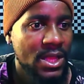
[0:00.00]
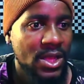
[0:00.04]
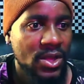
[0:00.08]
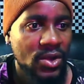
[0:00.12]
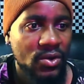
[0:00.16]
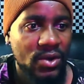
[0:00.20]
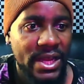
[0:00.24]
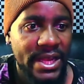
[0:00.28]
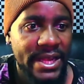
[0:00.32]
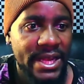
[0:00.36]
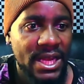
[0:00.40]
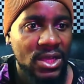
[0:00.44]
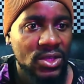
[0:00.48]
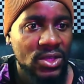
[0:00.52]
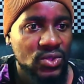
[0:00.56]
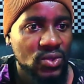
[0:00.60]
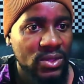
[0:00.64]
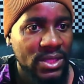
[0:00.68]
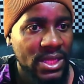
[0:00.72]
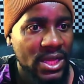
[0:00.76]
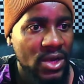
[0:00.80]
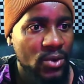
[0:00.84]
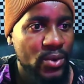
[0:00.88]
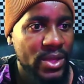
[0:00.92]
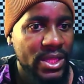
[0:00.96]
right now so
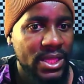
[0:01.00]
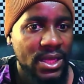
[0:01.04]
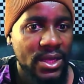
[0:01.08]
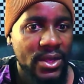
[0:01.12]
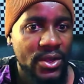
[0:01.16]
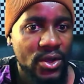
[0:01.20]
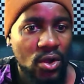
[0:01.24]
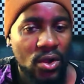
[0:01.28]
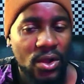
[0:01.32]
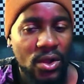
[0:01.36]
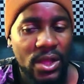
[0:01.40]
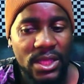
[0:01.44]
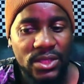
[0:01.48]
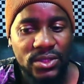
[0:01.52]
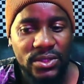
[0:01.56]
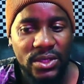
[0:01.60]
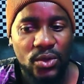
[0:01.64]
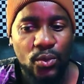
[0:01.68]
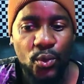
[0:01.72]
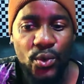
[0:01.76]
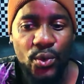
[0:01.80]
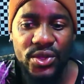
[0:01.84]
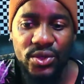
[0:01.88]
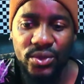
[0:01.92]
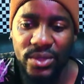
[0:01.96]
that we can know actually
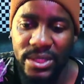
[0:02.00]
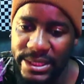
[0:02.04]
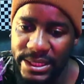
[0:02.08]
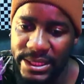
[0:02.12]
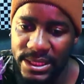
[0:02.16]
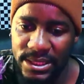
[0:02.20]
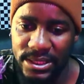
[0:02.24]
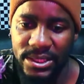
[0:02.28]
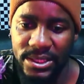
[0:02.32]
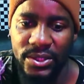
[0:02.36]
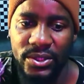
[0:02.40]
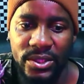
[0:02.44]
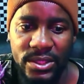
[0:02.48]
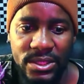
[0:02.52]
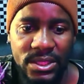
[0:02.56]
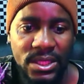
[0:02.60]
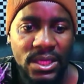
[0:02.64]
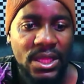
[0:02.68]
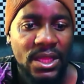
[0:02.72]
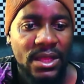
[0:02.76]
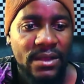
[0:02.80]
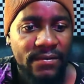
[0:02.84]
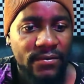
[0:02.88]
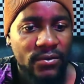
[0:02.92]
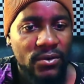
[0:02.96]
which one is good
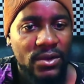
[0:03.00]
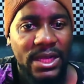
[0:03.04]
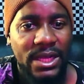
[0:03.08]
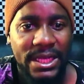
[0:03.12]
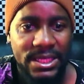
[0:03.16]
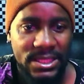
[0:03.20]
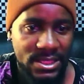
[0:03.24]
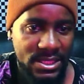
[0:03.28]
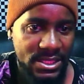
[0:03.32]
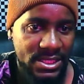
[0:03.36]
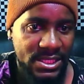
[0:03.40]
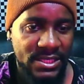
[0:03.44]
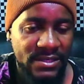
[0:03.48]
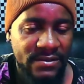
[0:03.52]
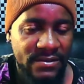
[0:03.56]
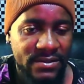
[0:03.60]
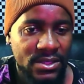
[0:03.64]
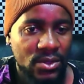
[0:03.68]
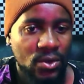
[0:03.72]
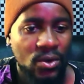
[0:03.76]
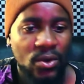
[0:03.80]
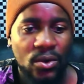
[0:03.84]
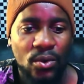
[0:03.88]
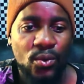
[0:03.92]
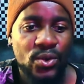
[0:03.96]
for Kaizer Chiefs
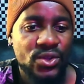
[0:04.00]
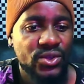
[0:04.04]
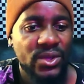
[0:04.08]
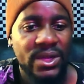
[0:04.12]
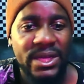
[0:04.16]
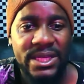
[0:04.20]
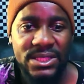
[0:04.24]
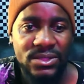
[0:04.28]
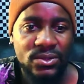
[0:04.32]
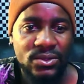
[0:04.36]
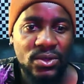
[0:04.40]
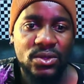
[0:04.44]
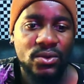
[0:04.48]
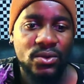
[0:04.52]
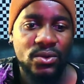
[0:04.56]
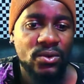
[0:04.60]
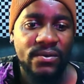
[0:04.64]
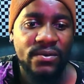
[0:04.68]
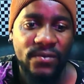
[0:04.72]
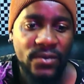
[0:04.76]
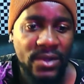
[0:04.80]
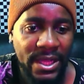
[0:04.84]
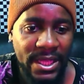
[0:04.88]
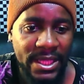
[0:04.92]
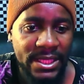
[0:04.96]
or which one is not good
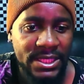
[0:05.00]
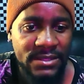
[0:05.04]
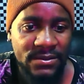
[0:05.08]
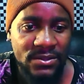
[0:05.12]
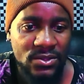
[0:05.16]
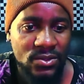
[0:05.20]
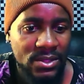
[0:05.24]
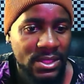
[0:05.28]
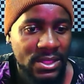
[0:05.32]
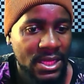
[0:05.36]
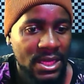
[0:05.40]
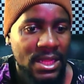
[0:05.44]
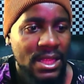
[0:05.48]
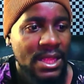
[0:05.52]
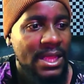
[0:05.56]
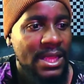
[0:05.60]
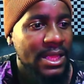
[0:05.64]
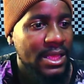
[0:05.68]
for Kaizer Chiefs so that